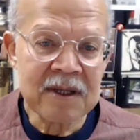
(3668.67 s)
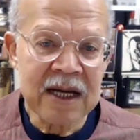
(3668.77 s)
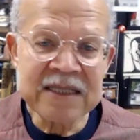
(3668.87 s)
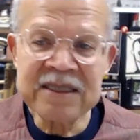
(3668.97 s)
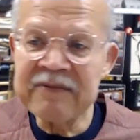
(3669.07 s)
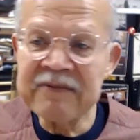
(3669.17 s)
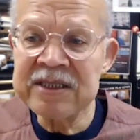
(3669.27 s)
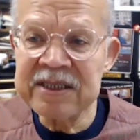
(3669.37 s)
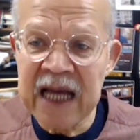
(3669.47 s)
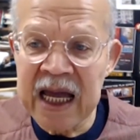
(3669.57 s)
As if to
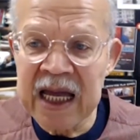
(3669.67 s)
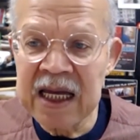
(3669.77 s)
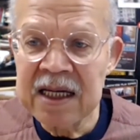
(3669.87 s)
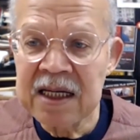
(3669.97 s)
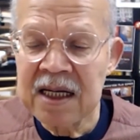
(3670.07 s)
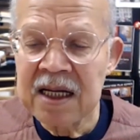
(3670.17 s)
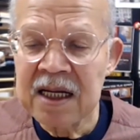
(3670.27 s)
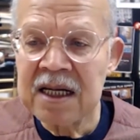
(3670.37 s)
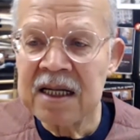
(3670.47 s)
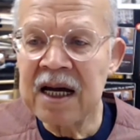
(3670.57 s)
say
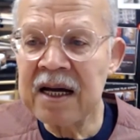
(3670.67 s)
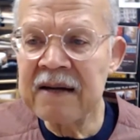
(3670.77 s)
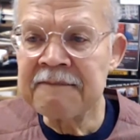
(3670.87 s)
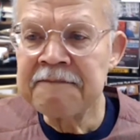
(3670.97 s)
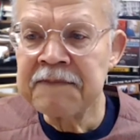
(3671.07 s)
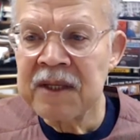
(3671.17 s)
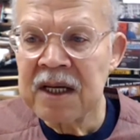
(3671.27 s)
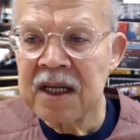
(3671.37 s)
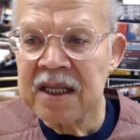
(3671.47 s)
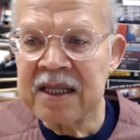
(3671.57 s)

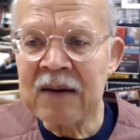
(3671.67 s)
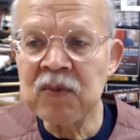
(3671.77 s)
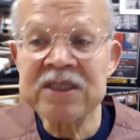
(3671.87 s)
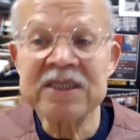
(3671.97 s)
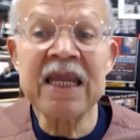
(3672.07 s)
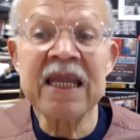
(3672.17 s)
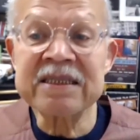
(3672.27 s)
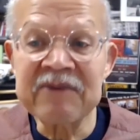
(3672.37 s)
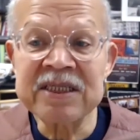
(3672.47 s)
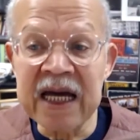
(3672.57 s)
that was less
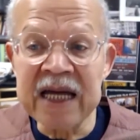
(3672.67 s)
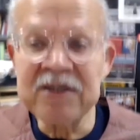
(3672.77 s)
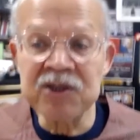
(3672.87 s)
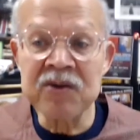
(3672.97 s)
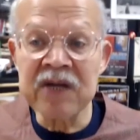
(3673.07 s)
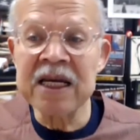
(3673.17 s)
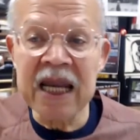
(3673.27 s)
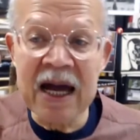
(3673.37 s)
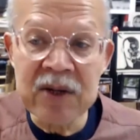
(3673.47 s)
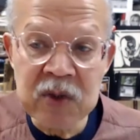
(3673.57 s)
of a danger than
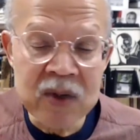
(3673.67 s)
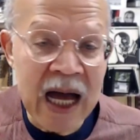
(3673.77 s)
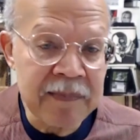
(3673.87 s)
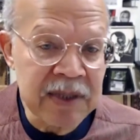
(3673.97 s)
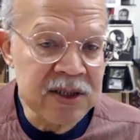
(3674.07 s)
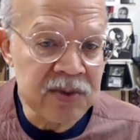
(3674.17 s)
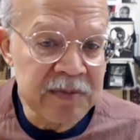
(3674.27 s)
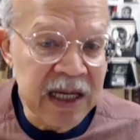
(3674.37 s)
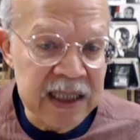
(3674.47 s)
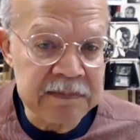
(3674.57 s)
allowing Mugabe to
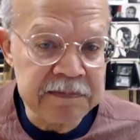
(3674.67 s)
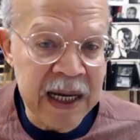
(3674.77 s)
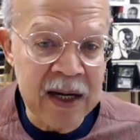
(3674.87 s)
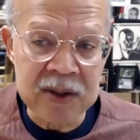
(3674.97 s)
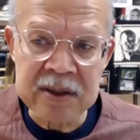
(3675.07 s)
remain in power.